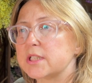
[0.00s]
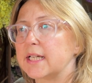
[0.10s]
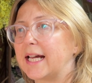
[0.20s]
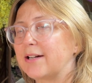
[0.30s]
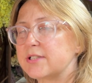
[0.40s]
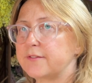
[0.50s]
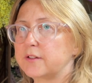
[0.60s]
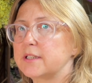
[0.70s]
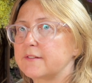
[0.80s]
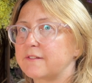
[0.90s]
how
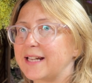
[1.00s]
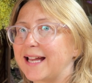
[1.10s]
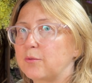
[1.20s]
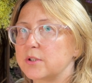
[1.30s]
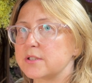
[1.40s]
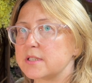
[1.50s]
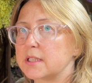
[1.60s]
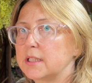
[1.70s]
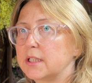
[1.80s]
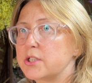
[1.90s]
different flowers
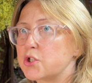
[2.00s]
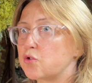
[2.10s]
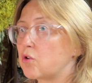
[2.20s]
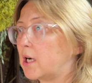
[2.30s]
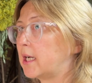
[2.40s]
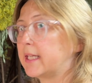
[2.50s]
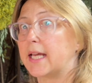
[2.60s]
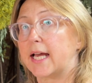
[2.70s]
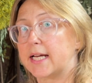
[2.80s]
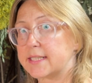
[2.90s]
dry
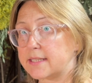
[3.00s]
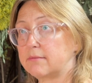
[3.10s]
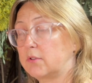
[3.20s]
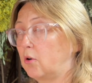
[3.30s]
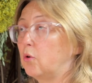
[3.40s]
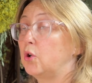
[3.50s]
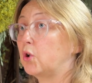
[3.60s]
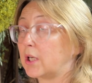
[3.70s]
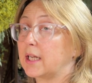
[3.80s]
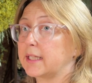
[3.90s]
or look
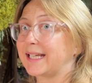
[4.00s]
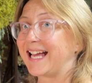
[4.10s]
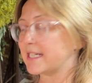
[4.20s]
like as